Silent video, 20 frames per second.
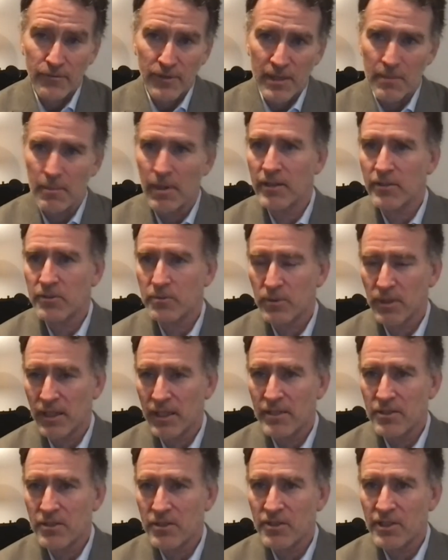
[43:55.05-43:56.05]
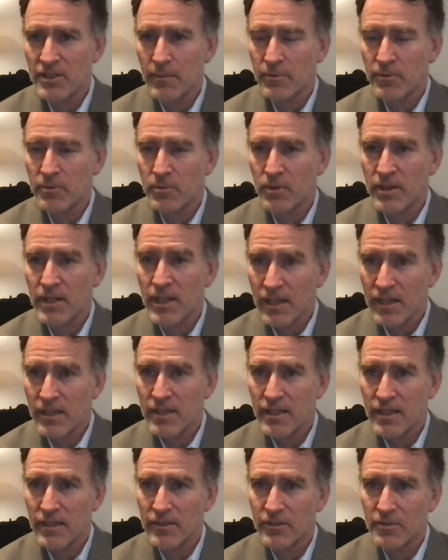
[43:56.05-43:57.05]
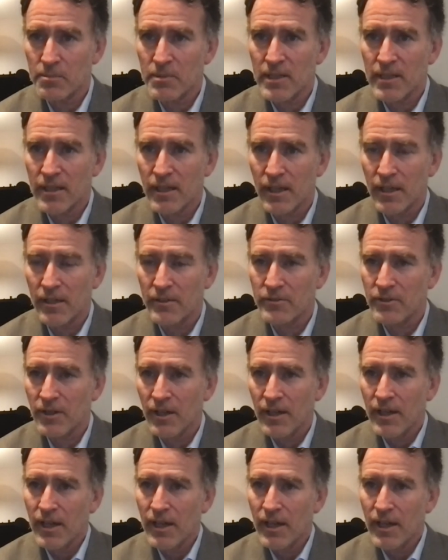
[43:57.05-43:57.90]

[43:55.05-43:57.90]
Fremont's relationships with Indians because,